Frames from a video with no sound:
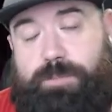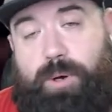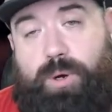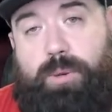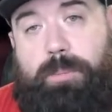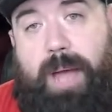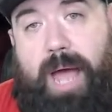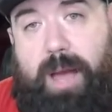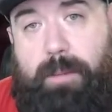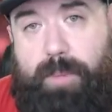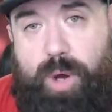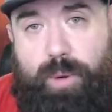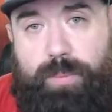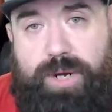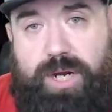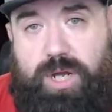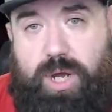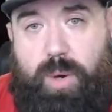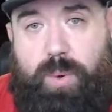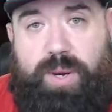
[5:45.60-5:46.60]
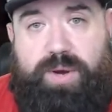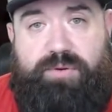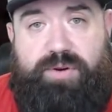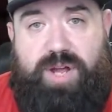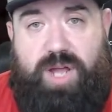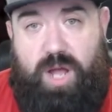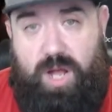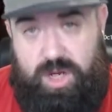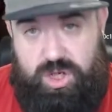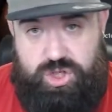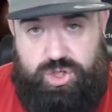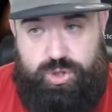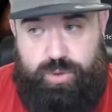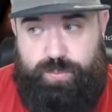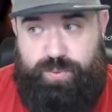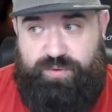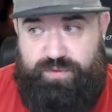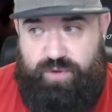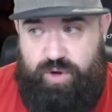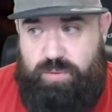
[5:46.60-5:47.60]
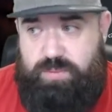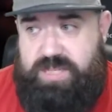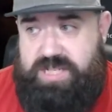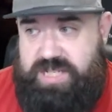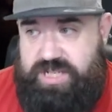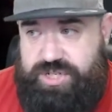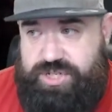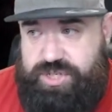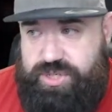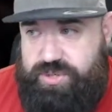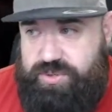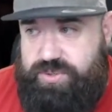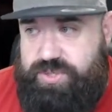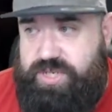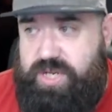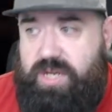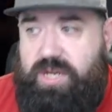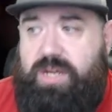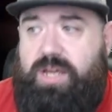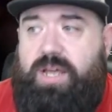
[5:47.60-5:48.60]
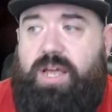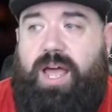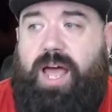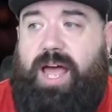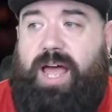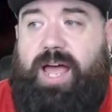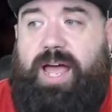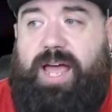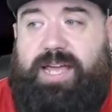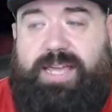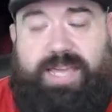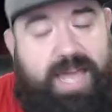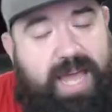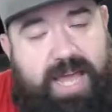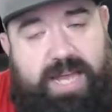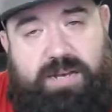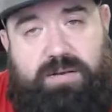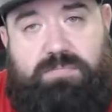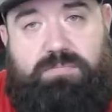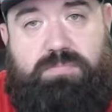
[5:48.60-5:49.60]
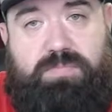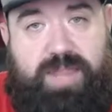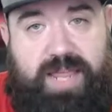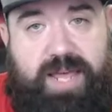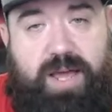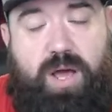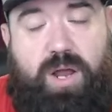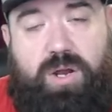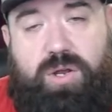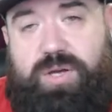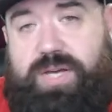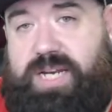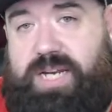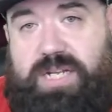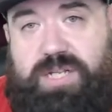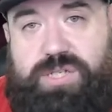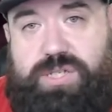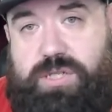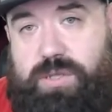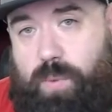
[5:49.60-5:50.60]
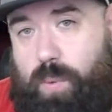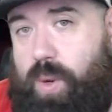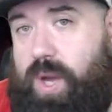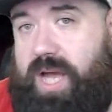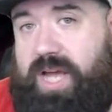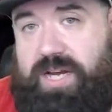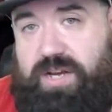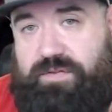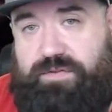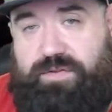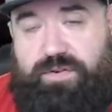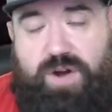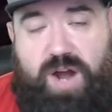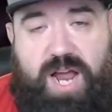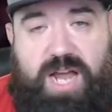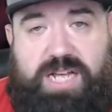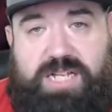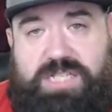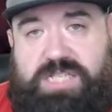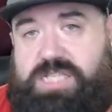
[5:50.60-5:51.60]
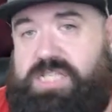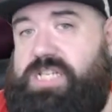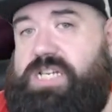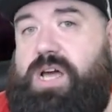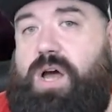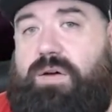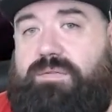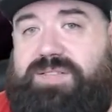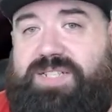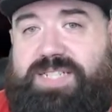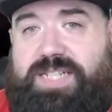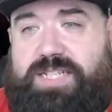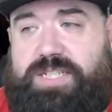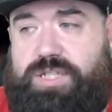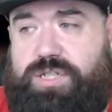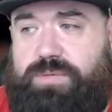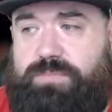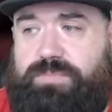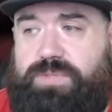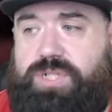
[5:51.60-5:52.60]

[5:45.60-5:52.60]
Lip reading: about a moment ago in regards to performance issues. Again, they are looking into the wider variety of systems,